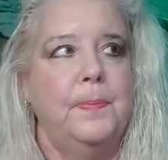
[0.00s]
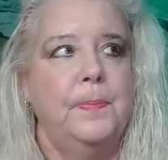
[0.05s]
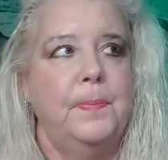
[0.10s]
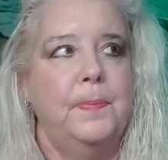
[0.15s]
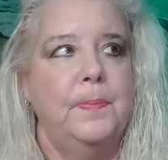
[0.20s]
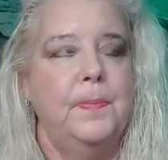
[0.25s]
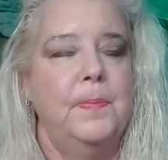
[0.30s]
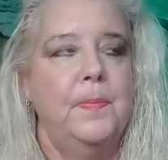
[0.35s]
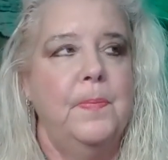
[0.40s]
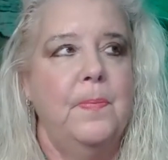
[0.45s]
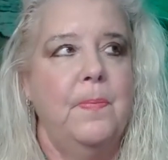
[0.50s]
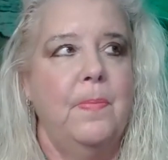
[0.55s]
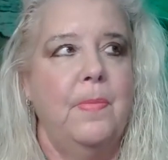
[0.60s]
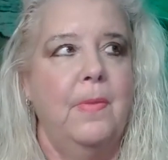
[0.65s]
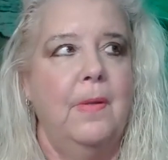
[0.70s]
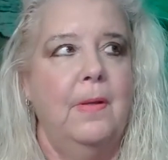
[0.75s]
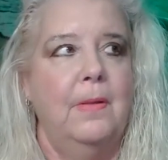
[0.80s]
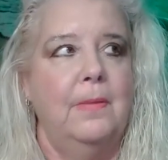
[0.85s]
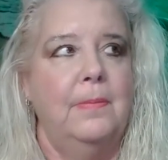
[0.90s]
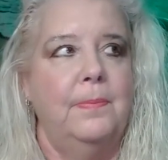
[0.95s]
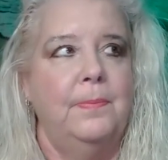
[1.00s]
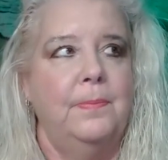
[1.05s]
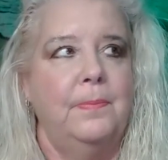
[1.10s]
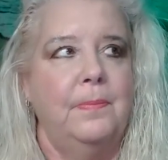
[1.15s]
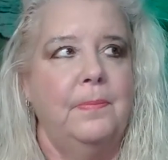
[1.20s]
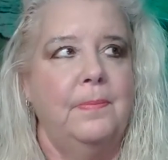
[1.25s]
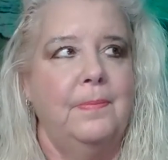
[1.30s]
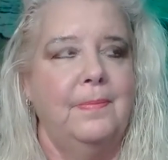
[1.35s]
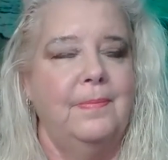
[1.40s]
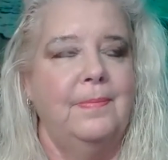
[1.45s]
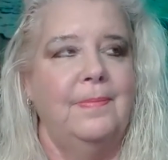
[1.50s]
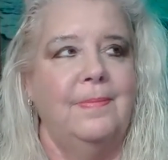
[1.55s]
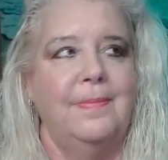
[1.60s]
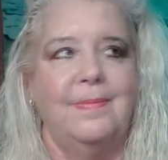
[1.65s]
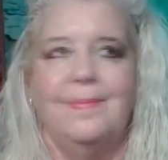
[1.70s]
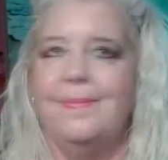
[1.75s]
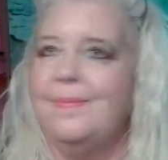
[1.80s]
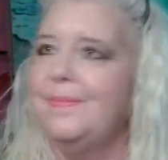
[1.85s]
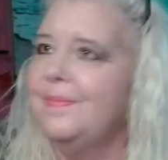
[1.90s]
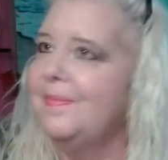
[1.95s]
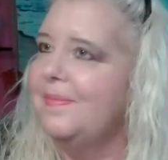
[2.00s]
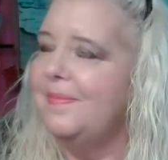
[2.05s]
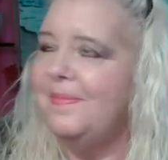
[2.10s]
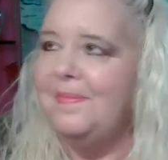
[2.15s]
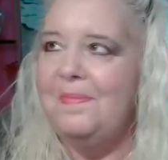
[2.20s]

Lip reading: [no speech]